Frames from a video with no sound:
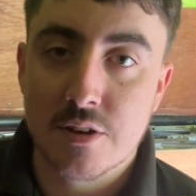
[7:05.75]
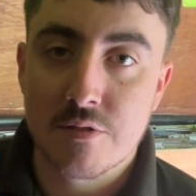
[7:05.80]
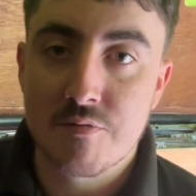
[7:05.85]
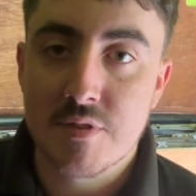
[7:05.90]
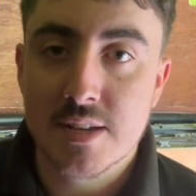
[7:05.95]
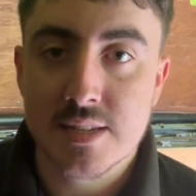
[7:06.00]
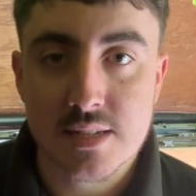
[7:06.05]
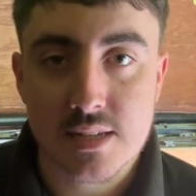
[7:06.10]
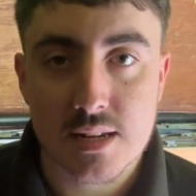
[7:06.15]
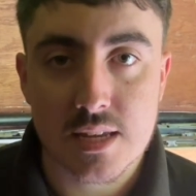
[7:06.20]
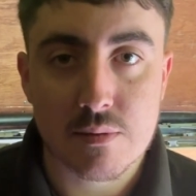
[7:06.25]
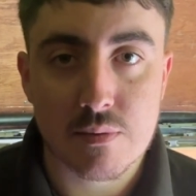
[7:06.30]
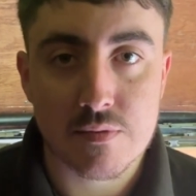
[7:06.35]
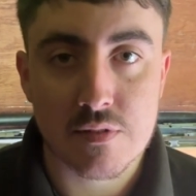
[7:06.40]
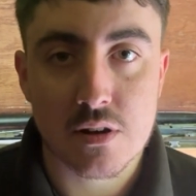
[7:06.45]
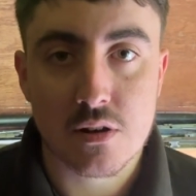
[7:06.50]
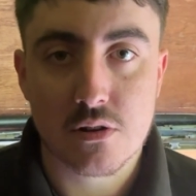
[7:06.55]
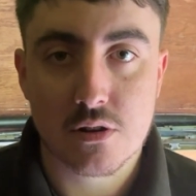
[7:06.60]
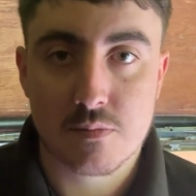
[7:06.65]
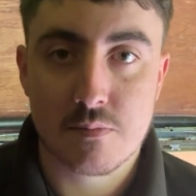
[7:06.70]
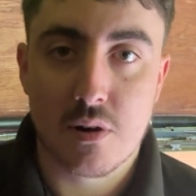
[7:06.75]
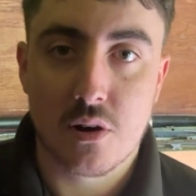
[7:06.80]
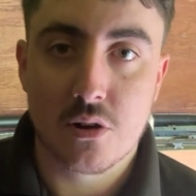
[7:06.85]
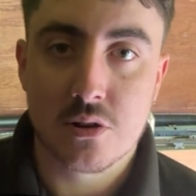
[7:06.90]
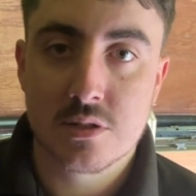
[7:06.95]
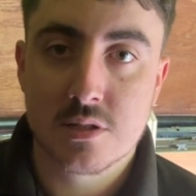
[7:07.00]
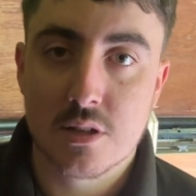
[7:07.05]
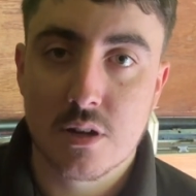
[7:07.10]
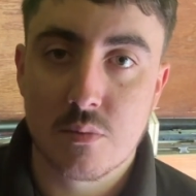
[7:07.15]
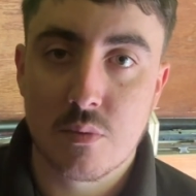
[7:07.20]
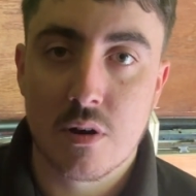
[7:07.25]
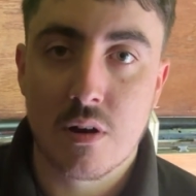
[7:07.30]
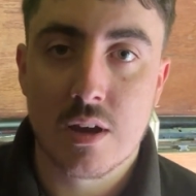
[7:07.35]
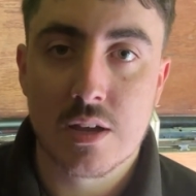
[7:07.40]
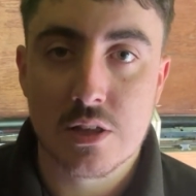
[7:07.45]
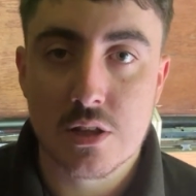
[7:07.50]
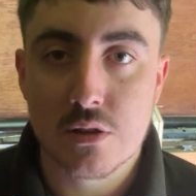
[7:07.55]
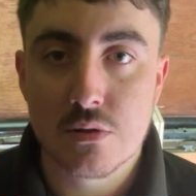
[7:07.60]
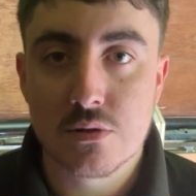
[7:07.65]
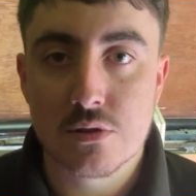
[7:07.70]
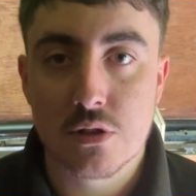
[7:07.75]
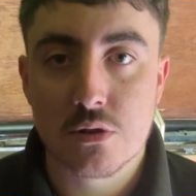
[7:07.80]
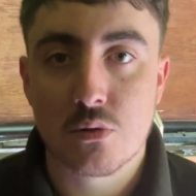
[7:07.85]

recently with a Lockmaster where I used the